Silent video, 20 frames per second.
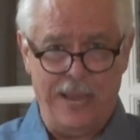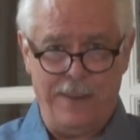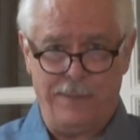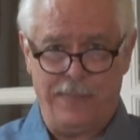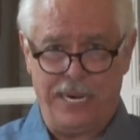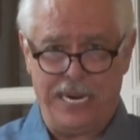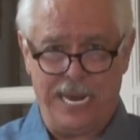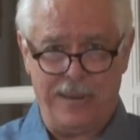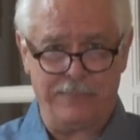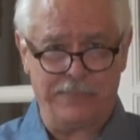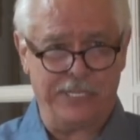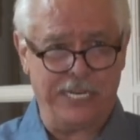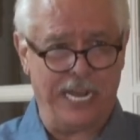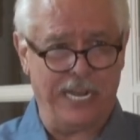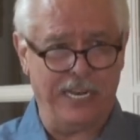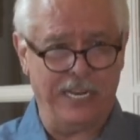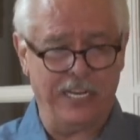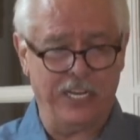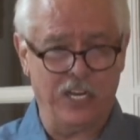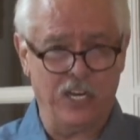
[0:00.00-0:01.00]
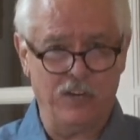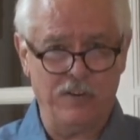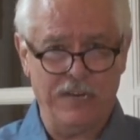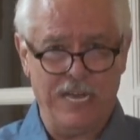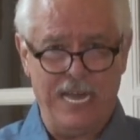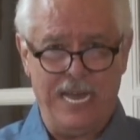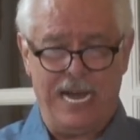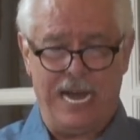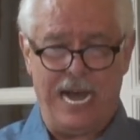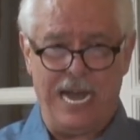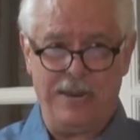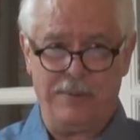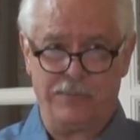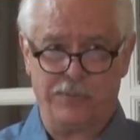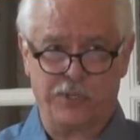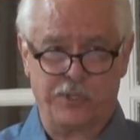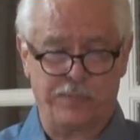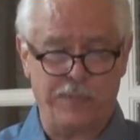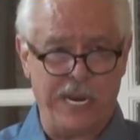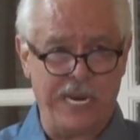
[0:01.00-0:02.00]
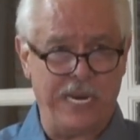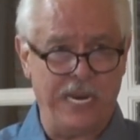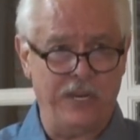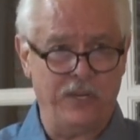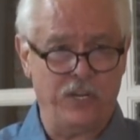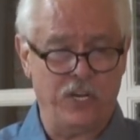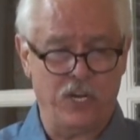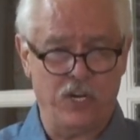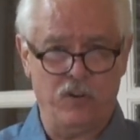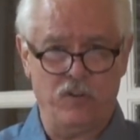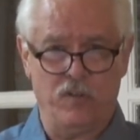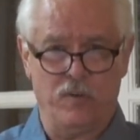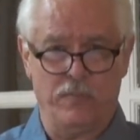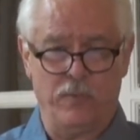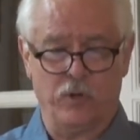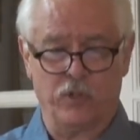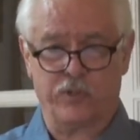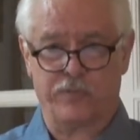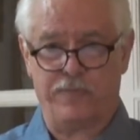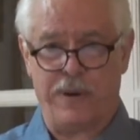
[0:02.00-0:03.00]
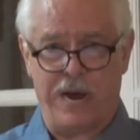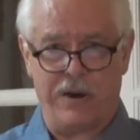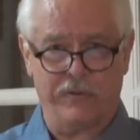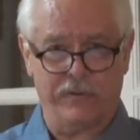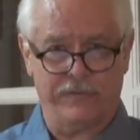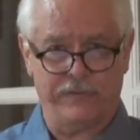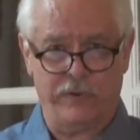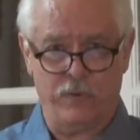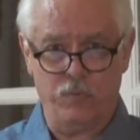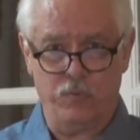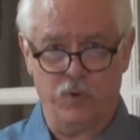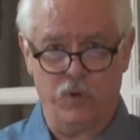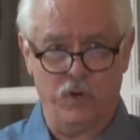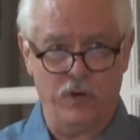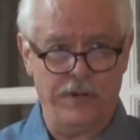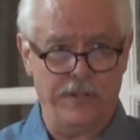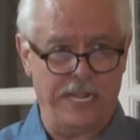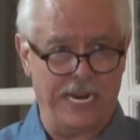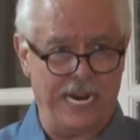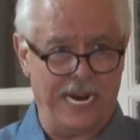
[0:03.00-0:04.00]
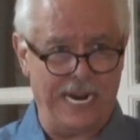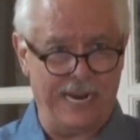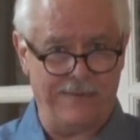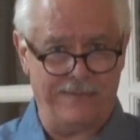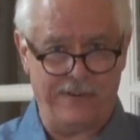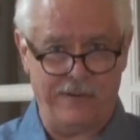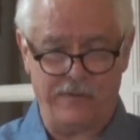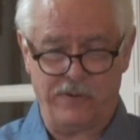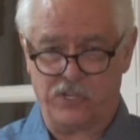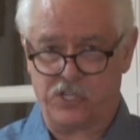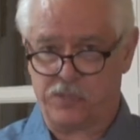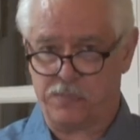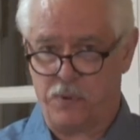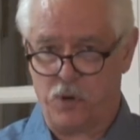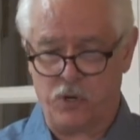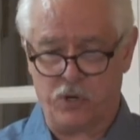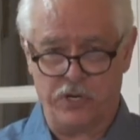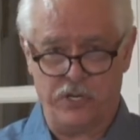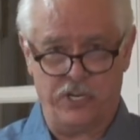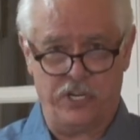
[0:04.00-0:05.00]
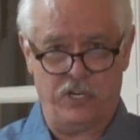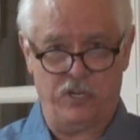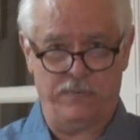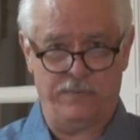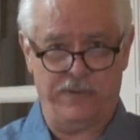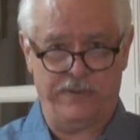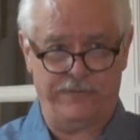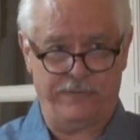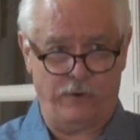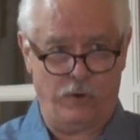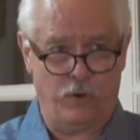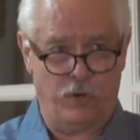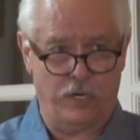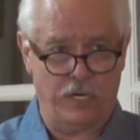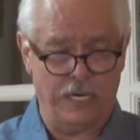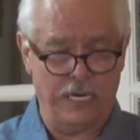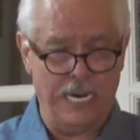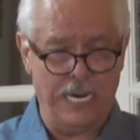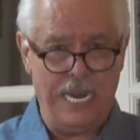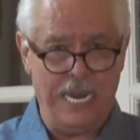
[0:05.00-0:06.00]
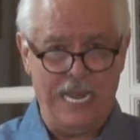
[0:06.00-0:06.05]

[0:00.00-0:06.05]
But I'm telling you, I'm speaking to you the most powerful word that I have ever spoken to you before.